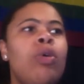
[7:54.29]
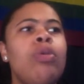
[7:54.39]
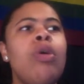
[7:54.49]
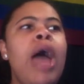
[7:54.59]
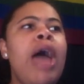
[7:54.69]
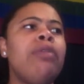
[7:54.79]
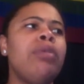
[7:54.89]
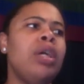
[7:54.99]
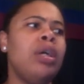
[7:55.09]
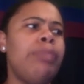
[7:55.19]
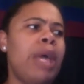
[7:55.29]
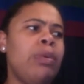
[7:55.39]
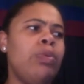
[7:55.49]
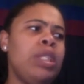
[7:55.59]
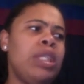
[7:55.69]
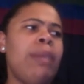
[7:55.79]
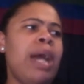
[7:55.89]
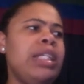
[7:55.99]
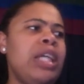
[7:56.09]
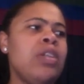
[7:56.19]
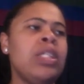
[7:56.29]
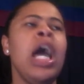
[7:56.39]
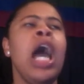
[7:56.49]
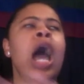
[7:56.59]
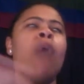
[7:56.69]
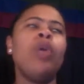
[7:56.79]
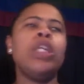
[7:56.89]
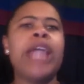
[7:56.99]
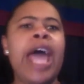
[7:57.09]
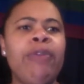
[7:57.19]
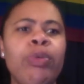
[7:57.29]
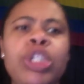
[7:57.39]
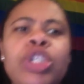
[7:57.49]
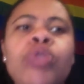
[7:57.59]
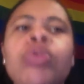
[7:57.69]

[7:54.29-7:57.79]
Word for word: go have a um, baby with somebody else. I wanted to have it with you.